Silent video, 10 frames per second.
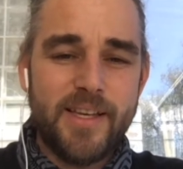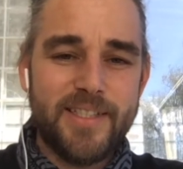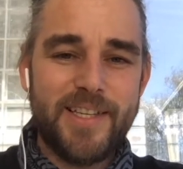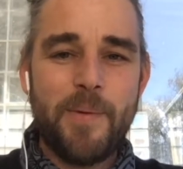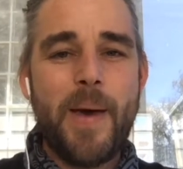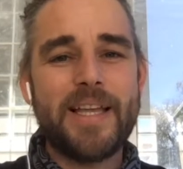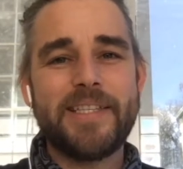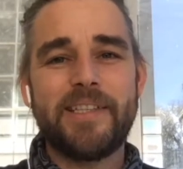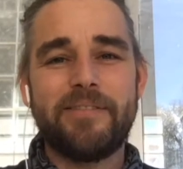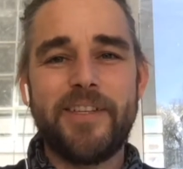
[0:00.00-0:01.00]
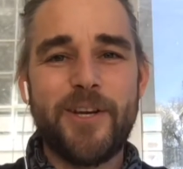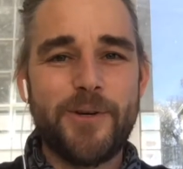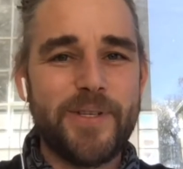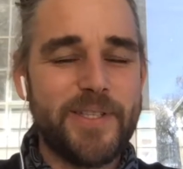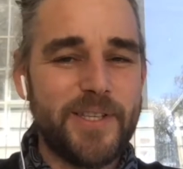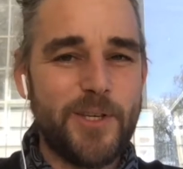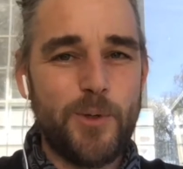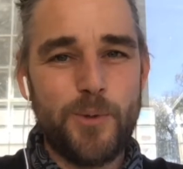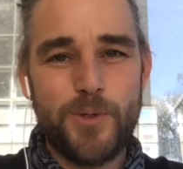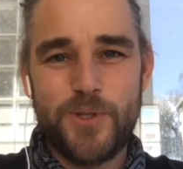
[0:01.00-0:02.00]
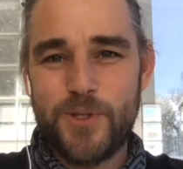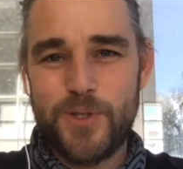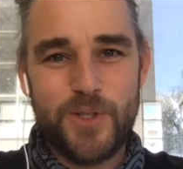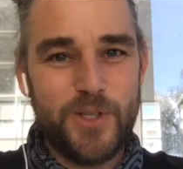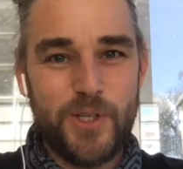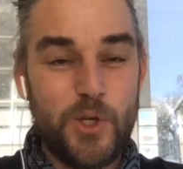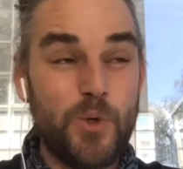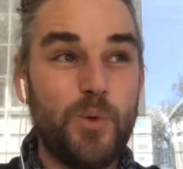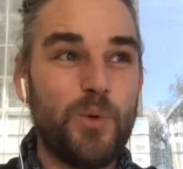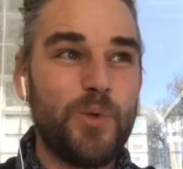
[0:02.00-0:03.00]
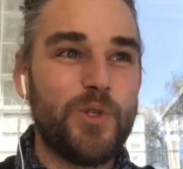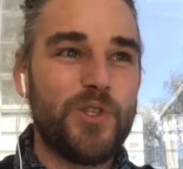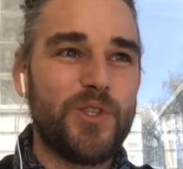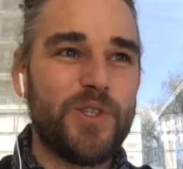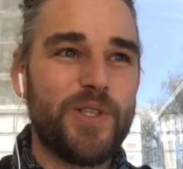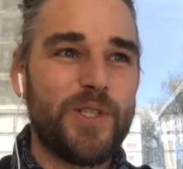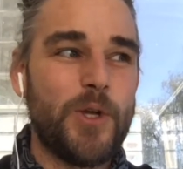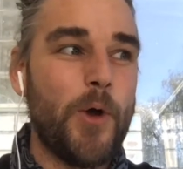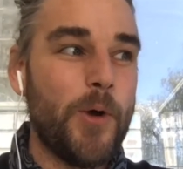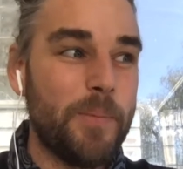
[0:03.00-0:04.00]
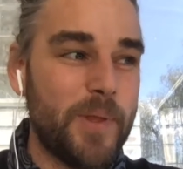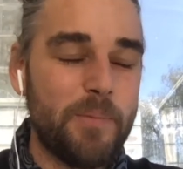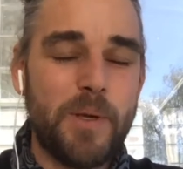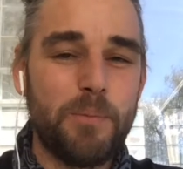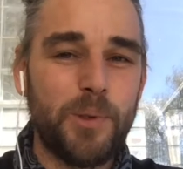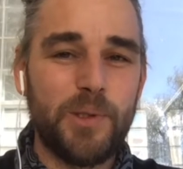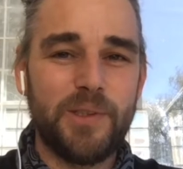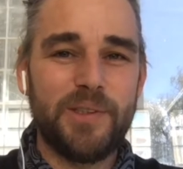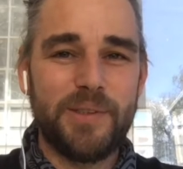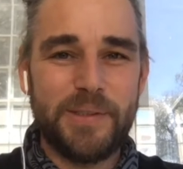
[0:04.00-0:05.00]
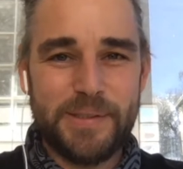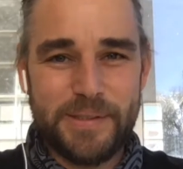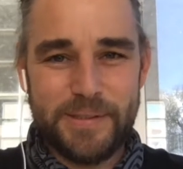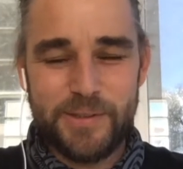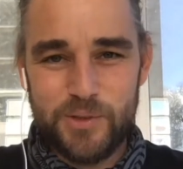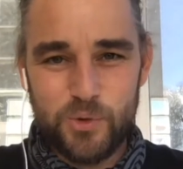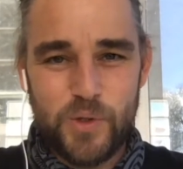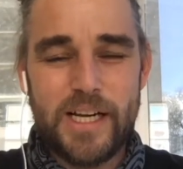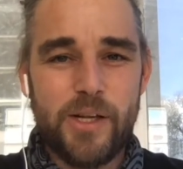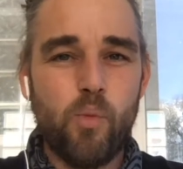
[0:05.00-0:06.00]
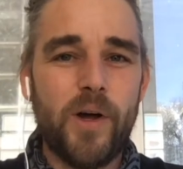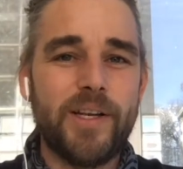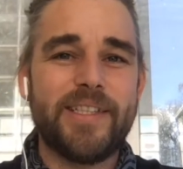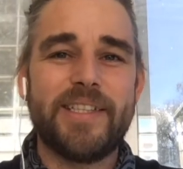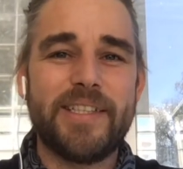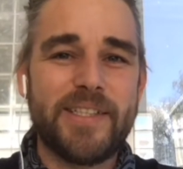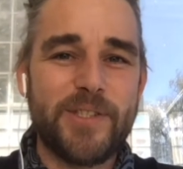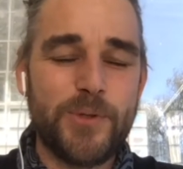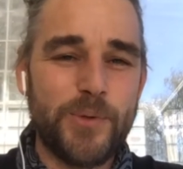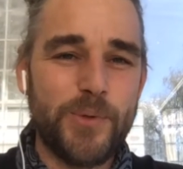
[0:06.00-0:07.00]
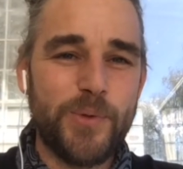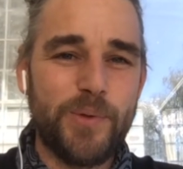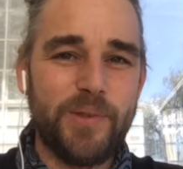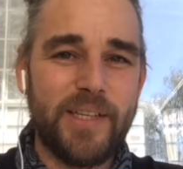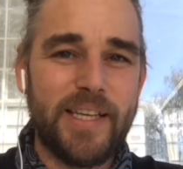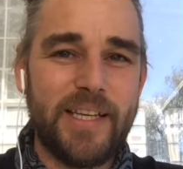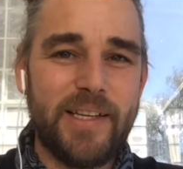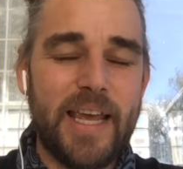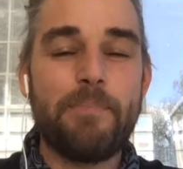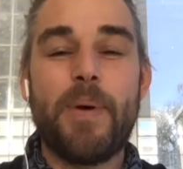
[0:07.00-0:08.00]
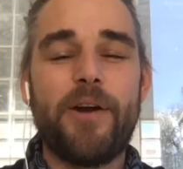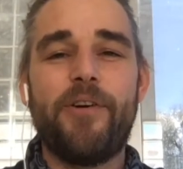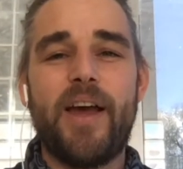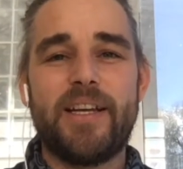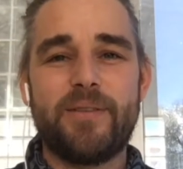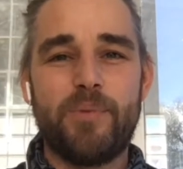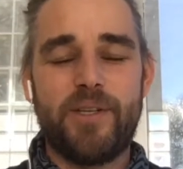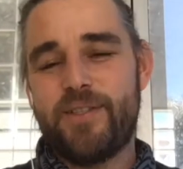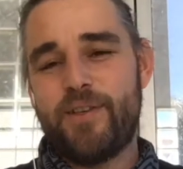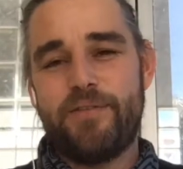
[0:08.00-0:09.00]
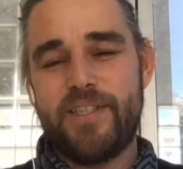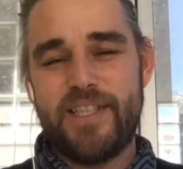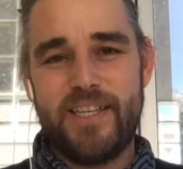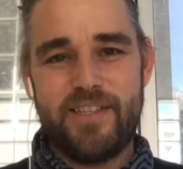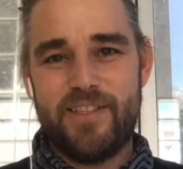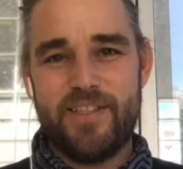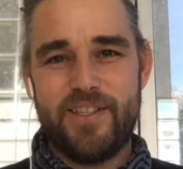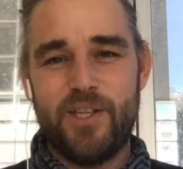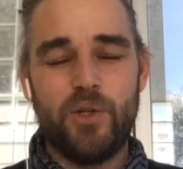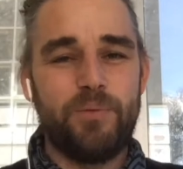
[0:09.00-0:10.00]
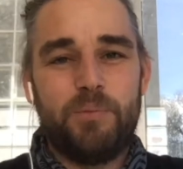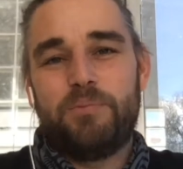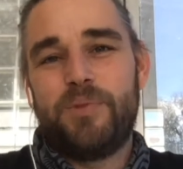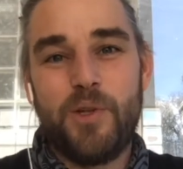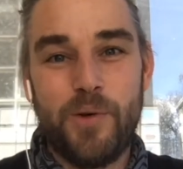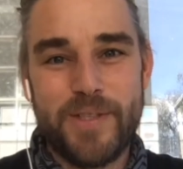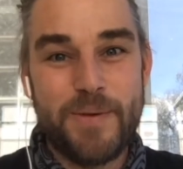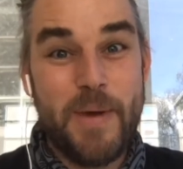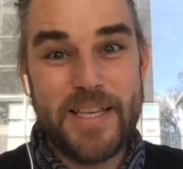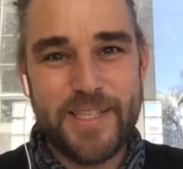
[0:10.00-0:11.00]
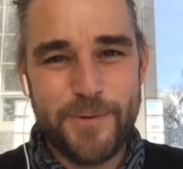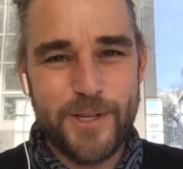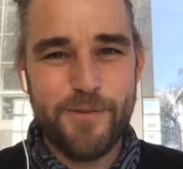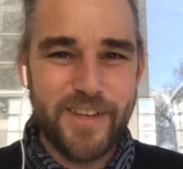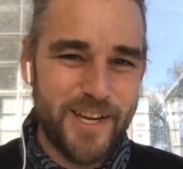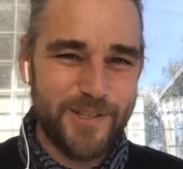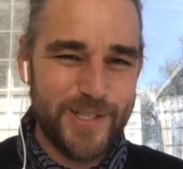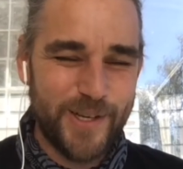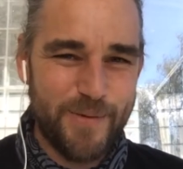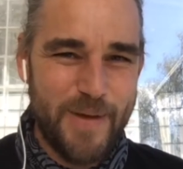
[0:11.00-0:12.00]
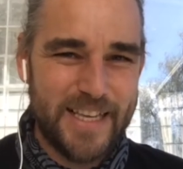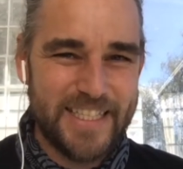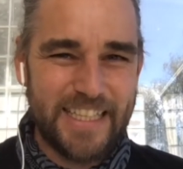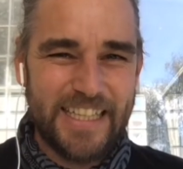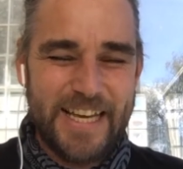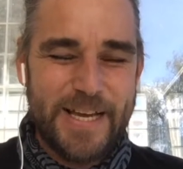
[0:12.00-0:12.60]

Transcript: Cinematic video is a huge, huge term that people really want to get better at, because obviously it's amazing when your videos look amazing.